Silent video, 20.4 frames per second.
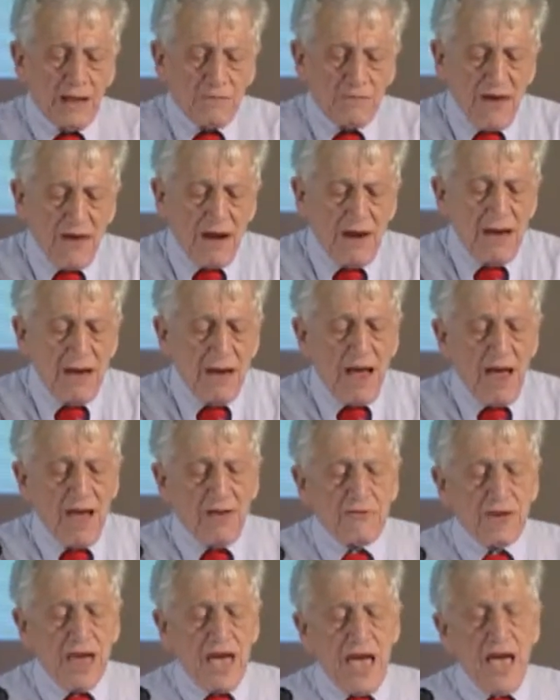very
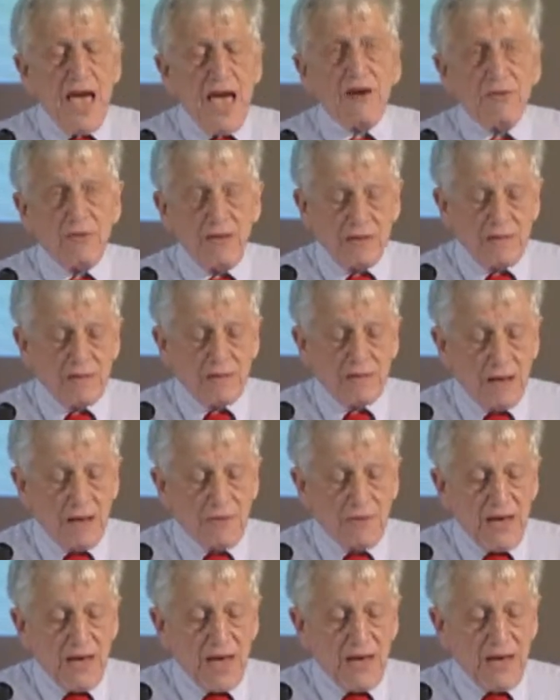large areas
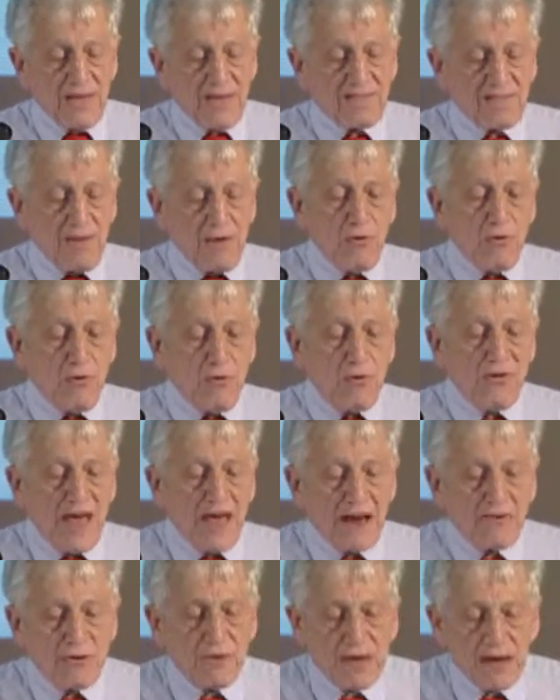of so-called
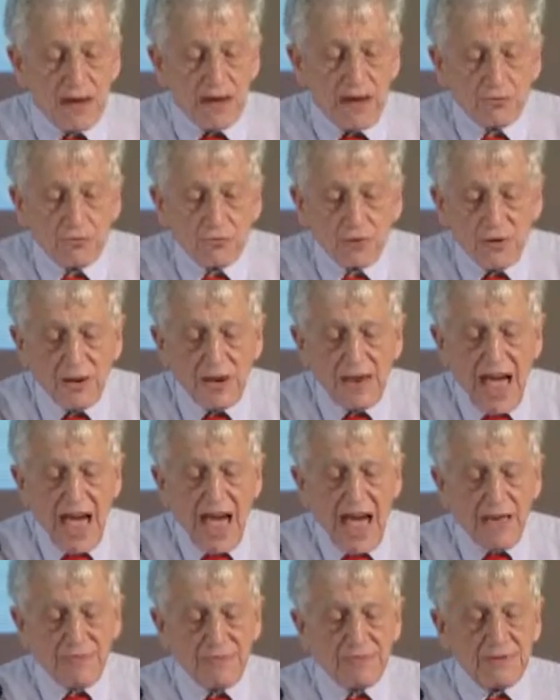agricultural
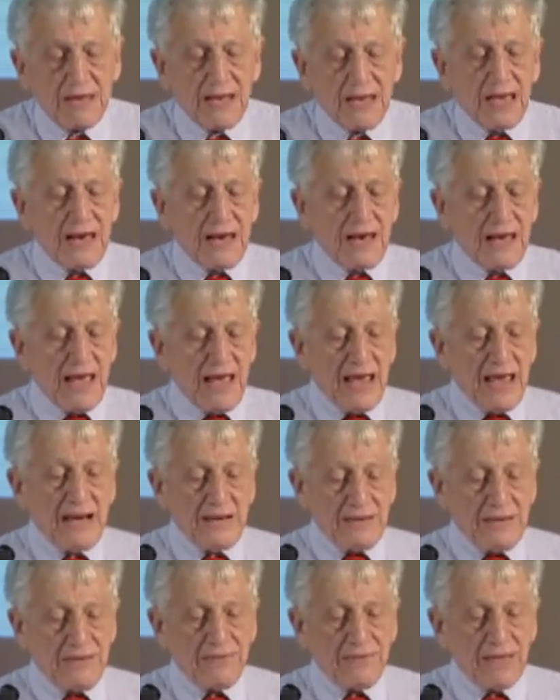land in
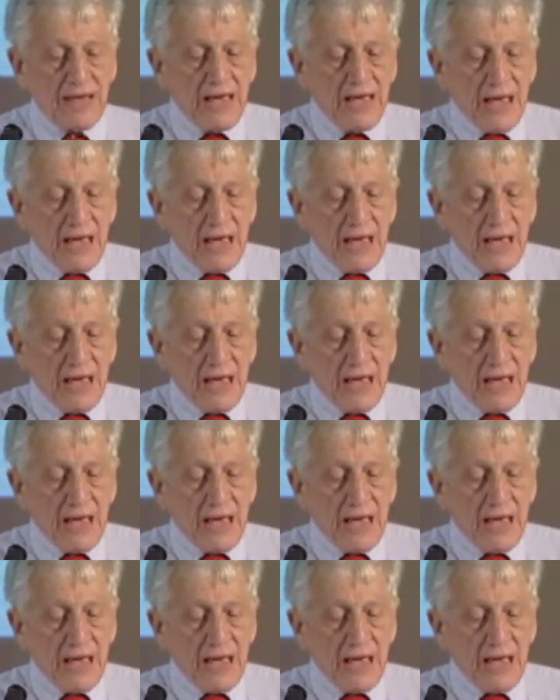England,